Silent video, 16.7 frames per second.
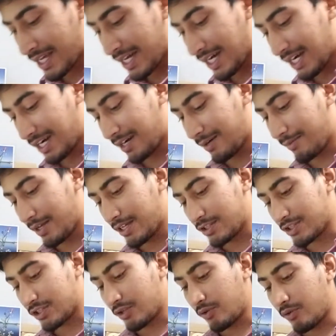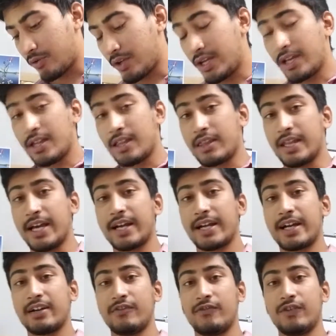And so that
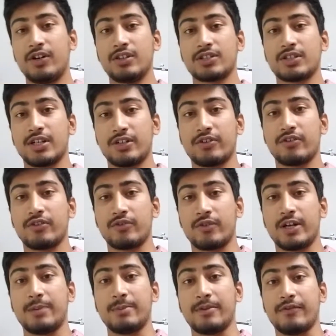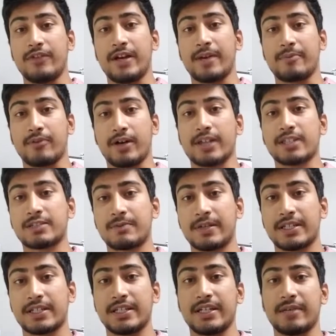kind of falls under the realm of that
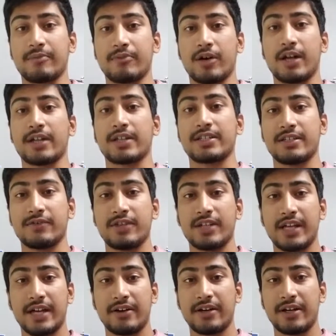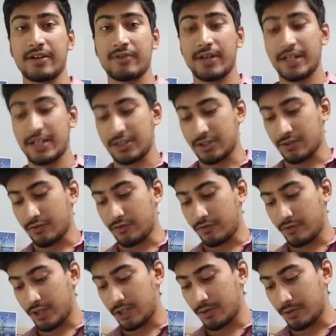prospecting and productivity area, right? So
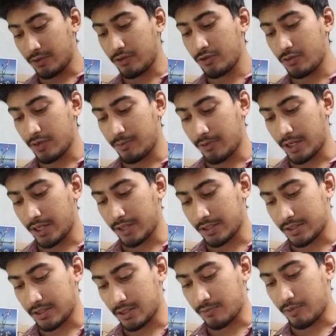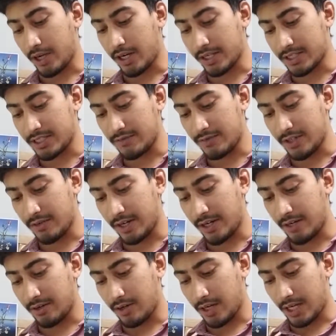following through with productivity, right?